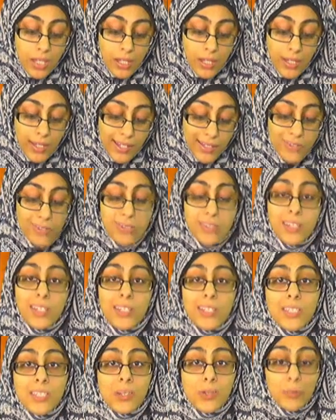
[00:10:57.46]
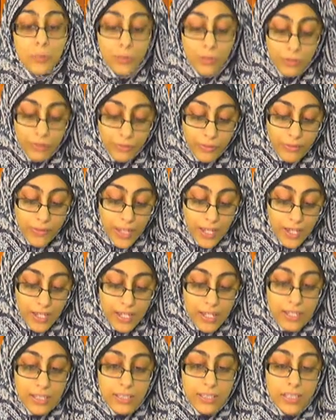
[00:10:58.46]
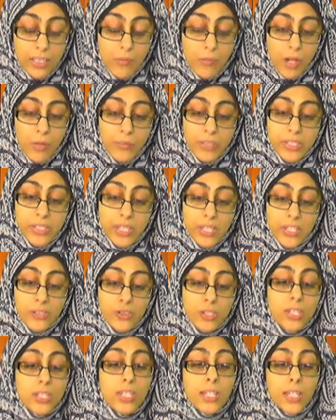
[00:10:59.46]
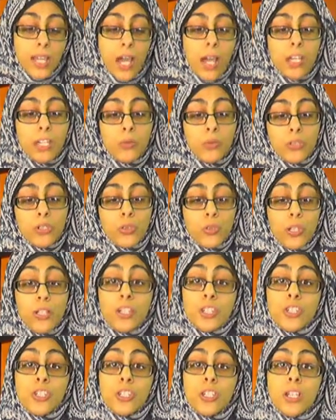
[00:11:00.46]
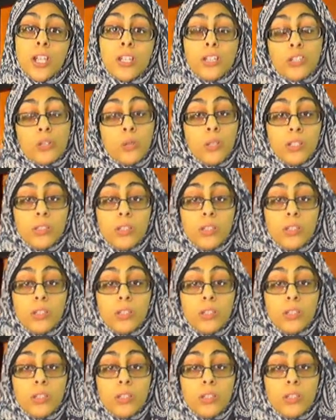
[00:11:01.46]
I just think it's so beautiful that the Imam is saying, just like how you would treat a Shia, treat